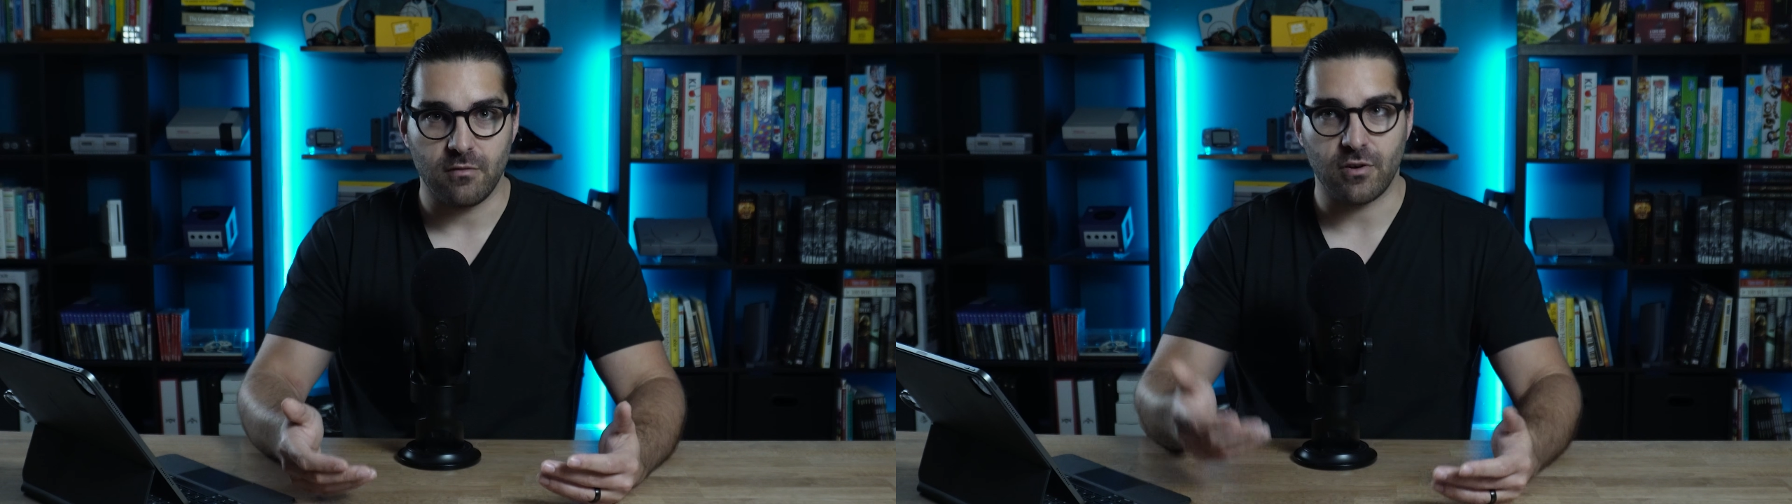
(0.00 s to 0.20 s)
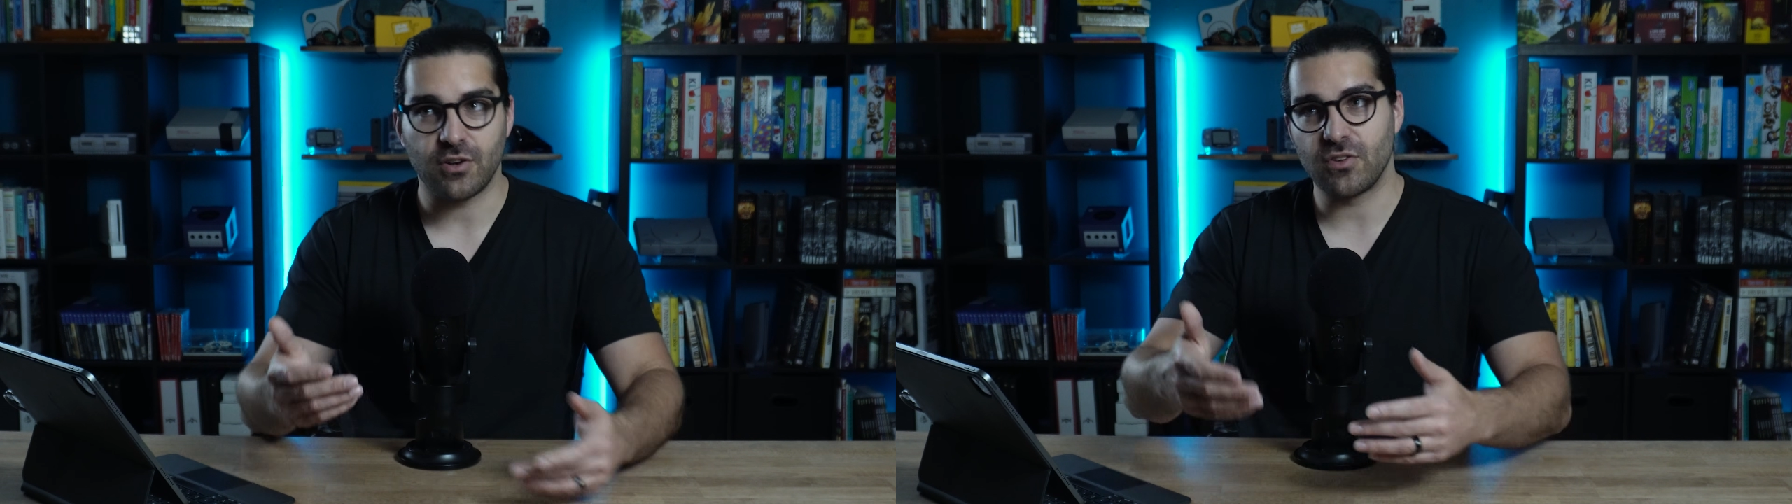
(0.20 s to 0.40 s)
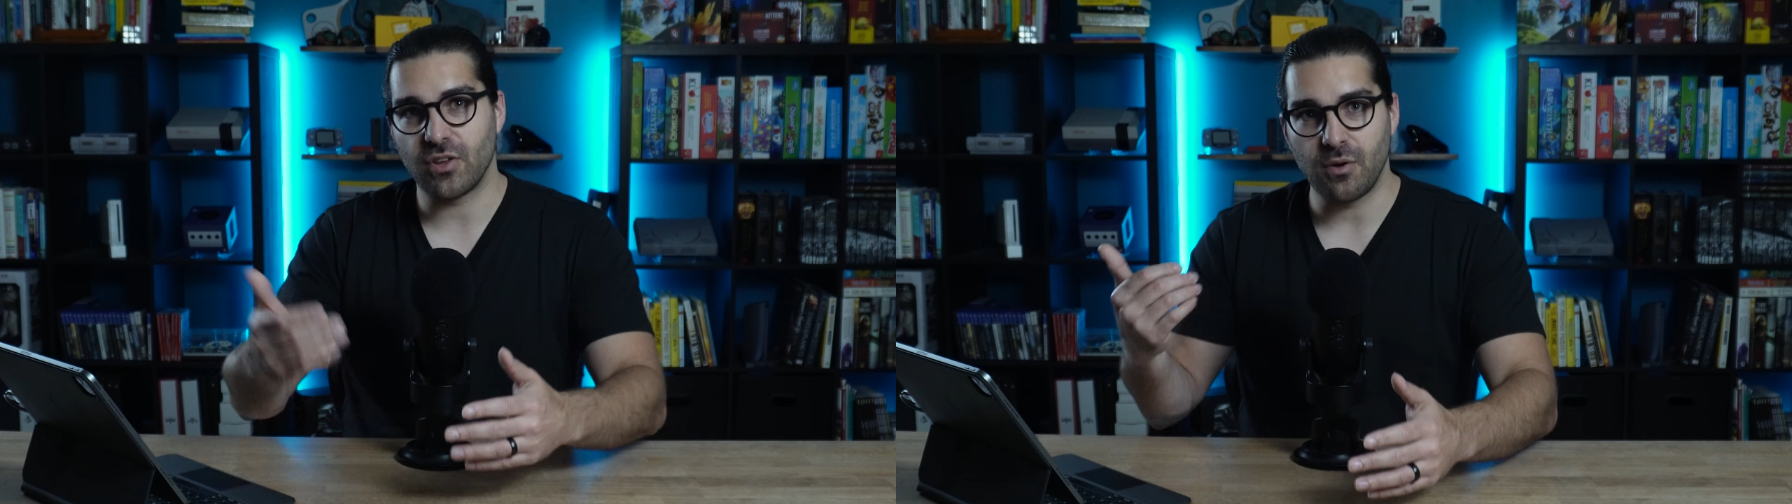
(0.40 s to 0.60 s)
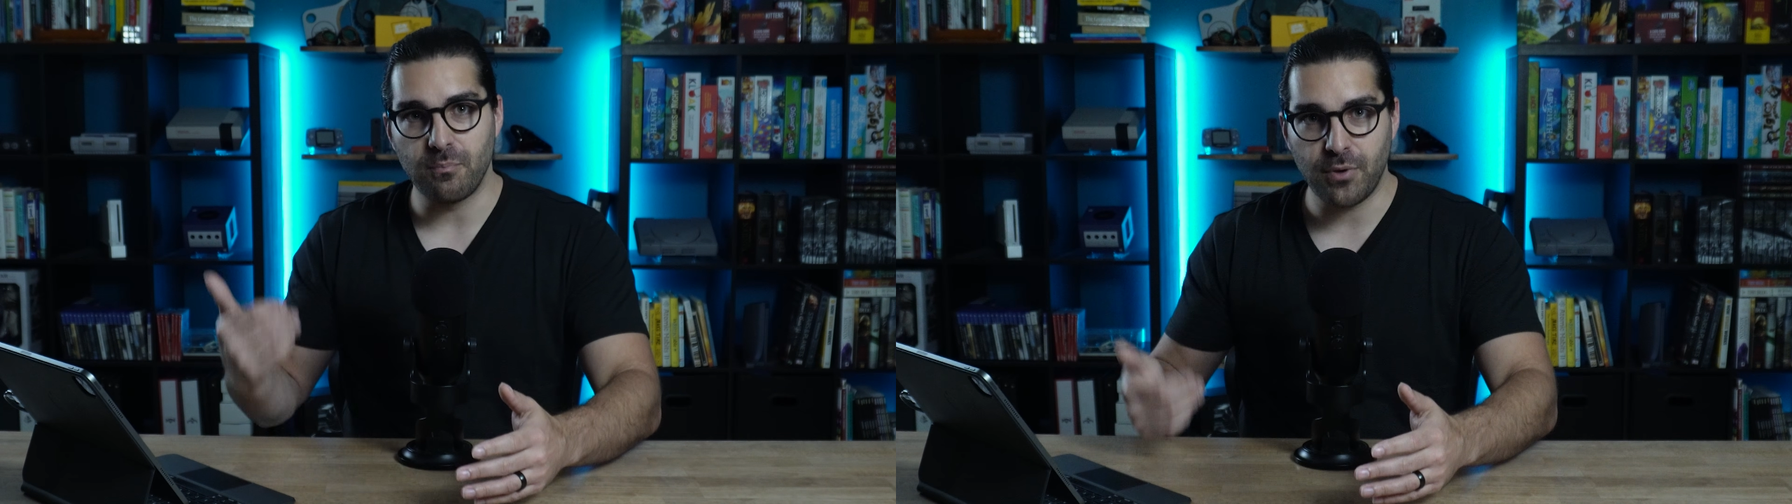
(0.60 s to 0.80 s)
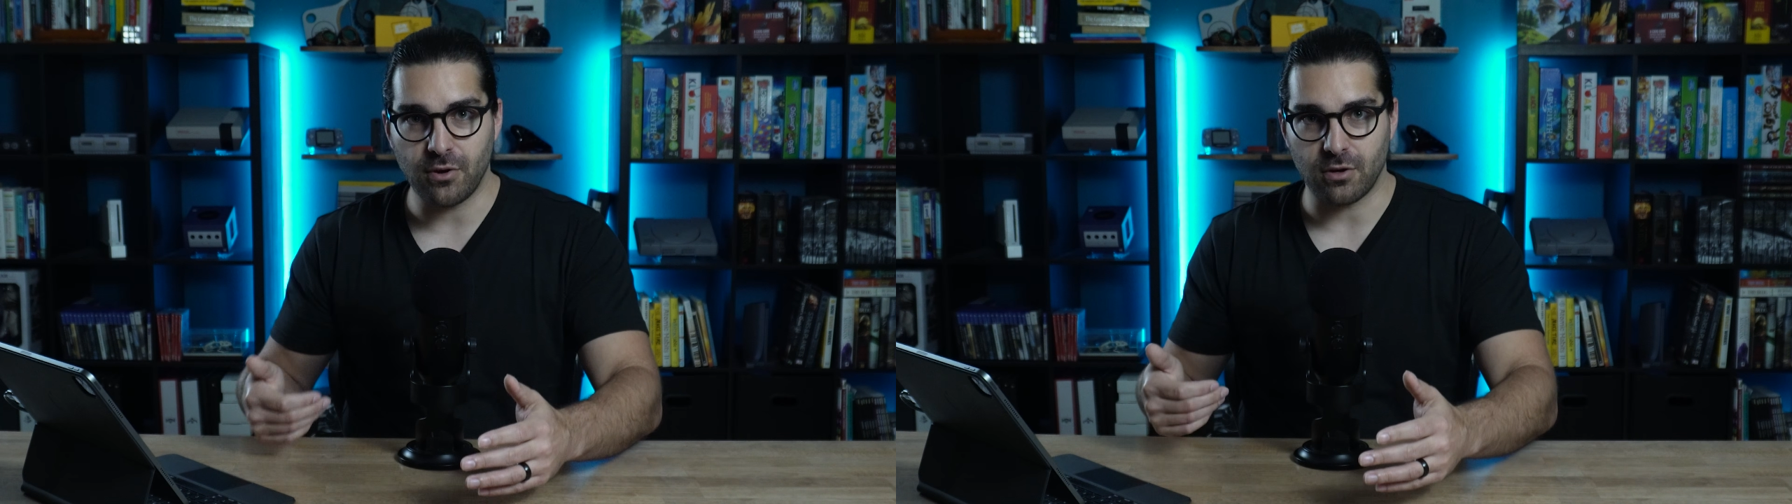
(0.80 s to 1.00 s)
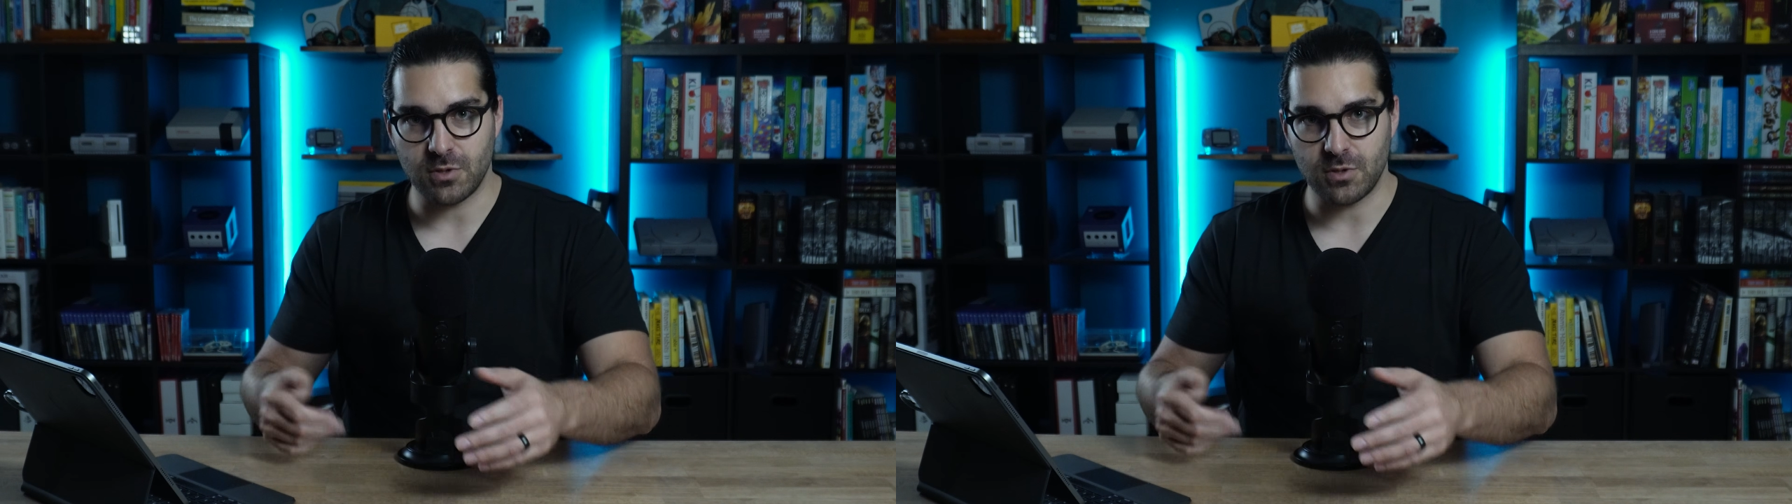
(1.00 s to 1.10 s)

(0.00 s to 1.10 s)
versus a computer,